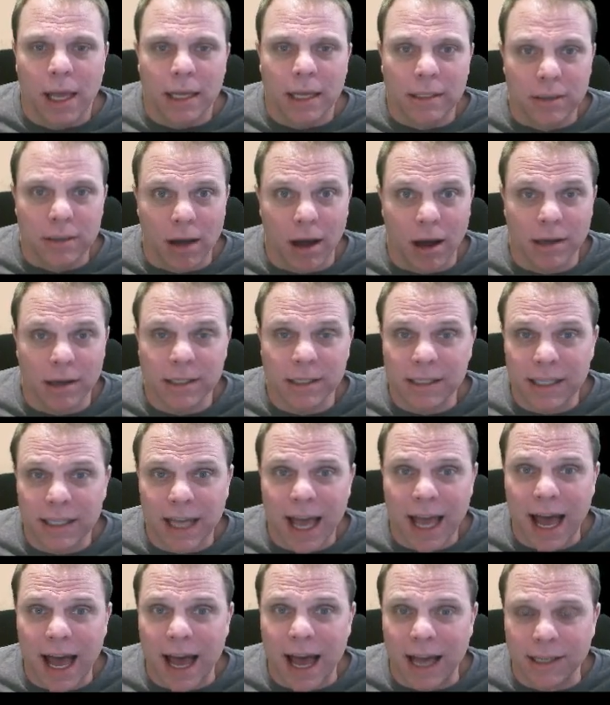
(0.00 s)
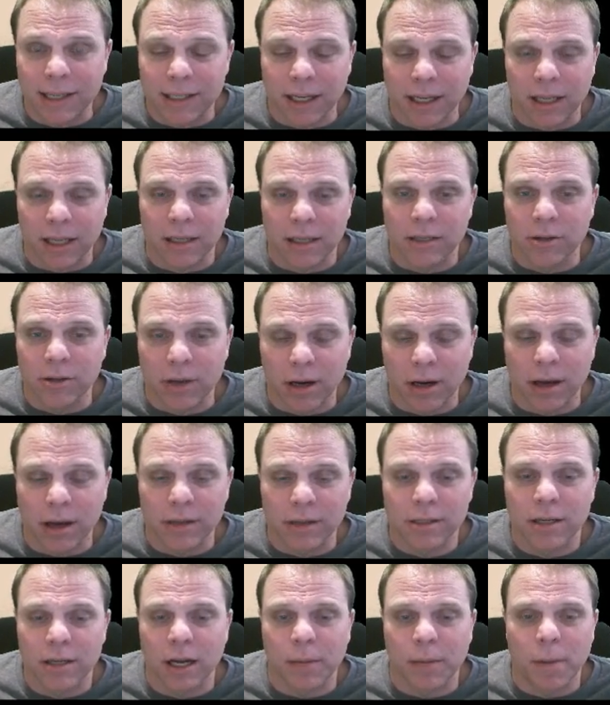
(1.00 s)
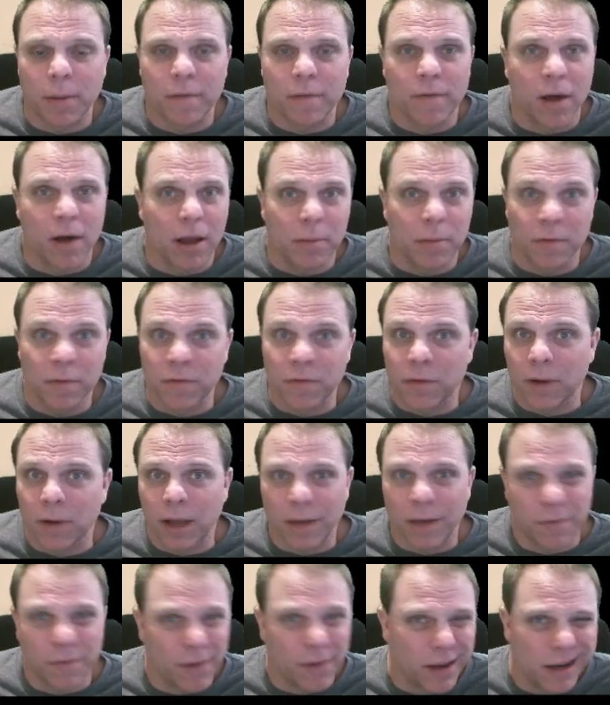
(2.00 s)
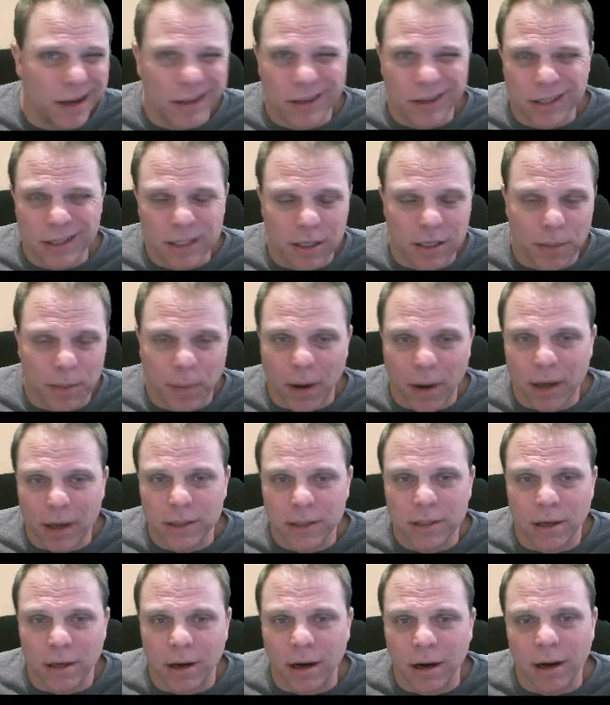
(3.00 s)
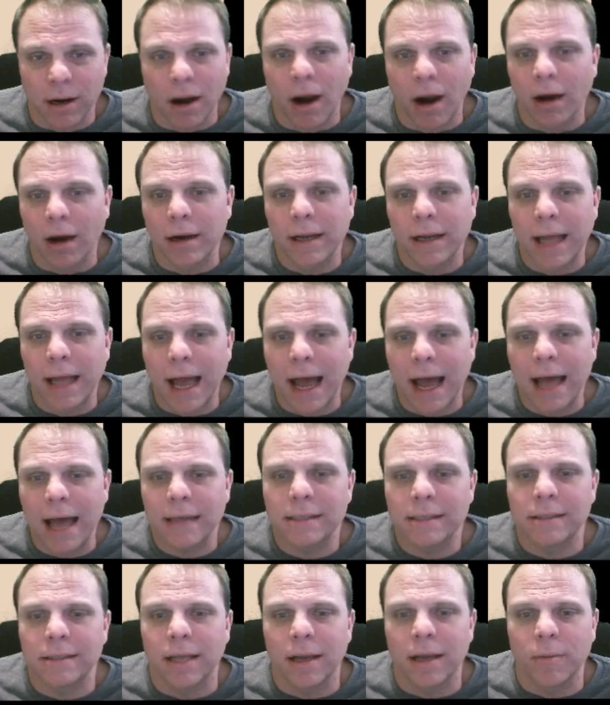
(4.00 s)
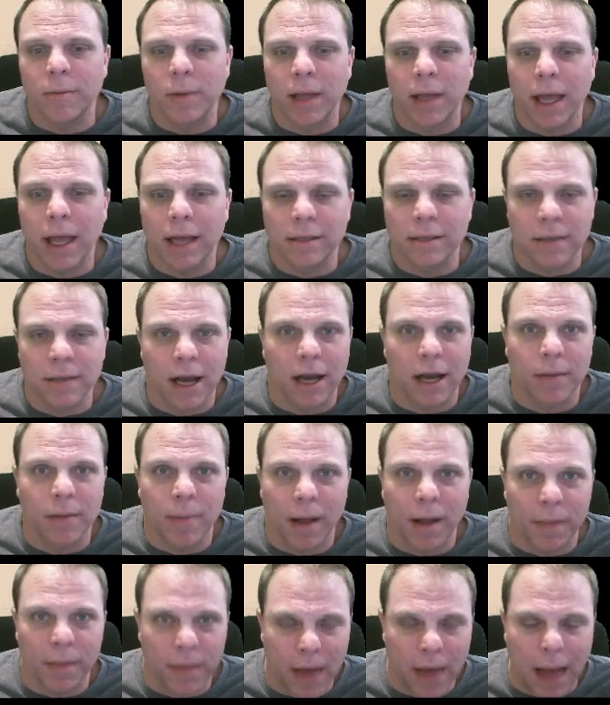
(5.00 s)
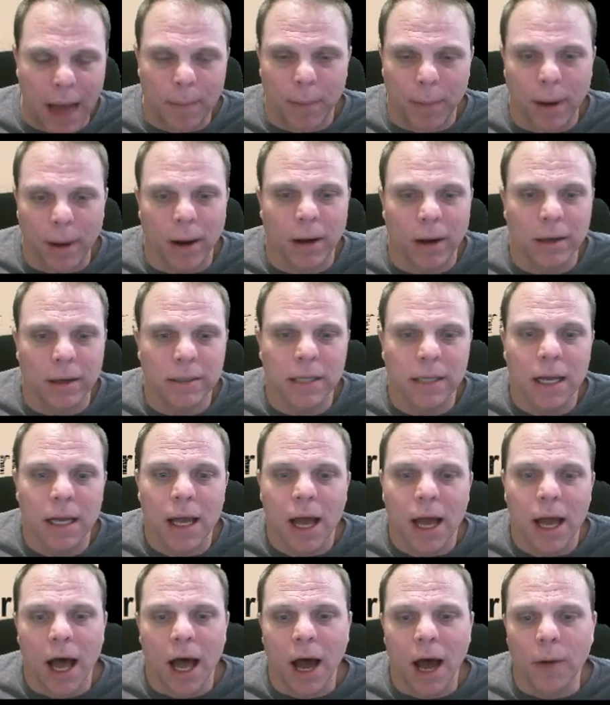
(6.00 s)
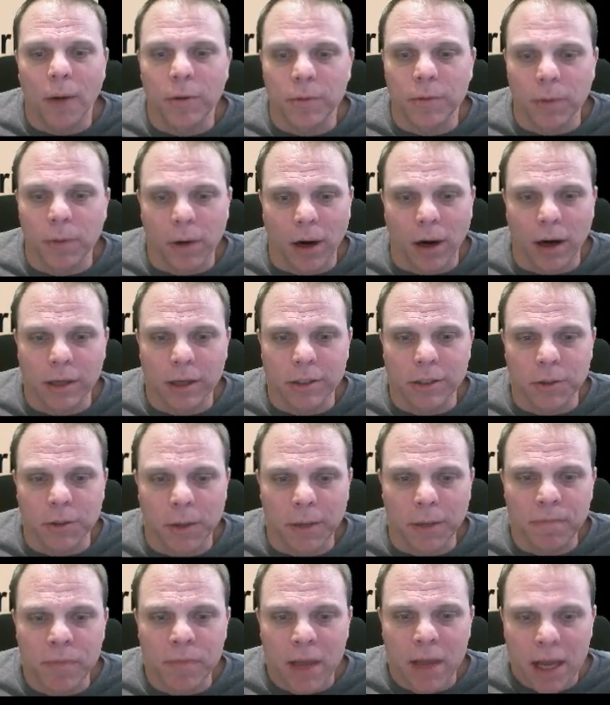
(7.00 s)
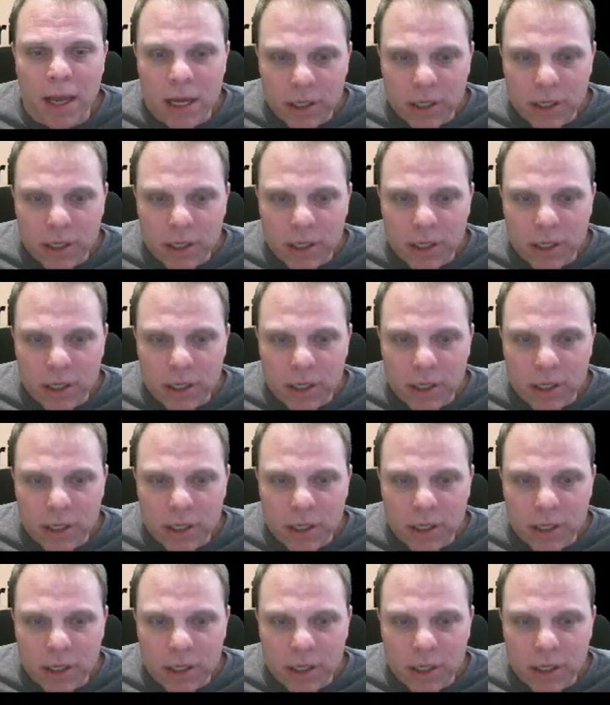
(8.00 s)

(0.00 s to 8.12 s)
As long as it's a gas, you can also talk about volume. If any of those little parts aren't gas, then we can't talk about that part with regard to it.